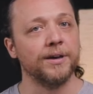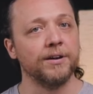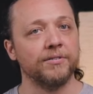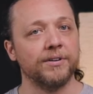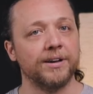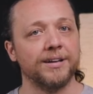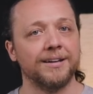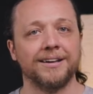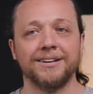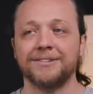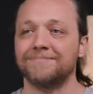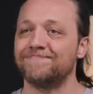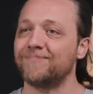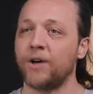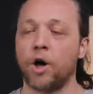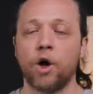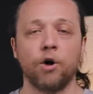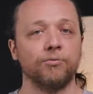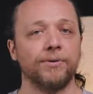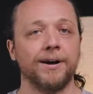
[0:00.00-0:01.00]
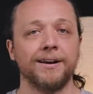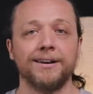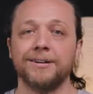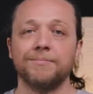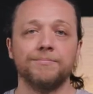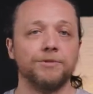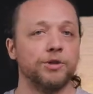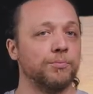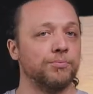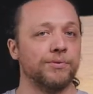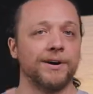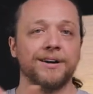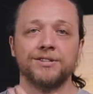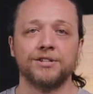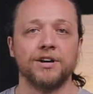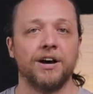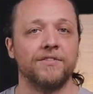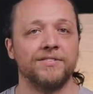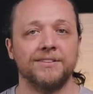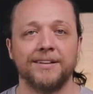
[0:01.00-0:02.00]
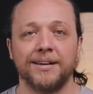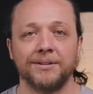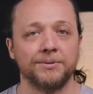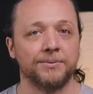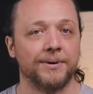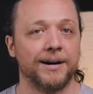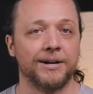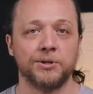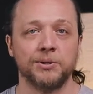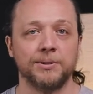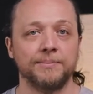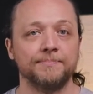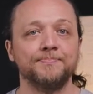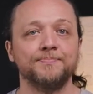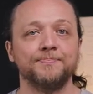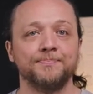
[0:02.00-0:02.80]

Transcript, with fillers: hear it, and already your brain's off in that direction.